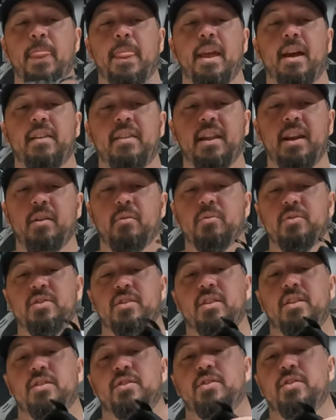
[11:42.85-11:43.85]
And then it was
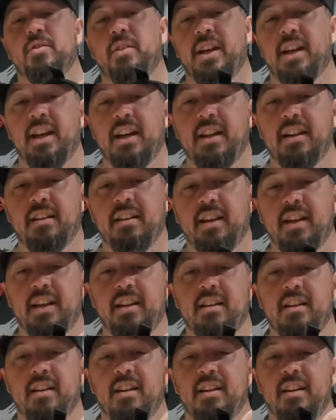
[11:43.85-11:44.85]
also had
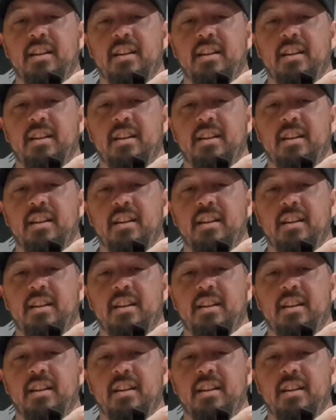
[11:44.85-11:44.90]
like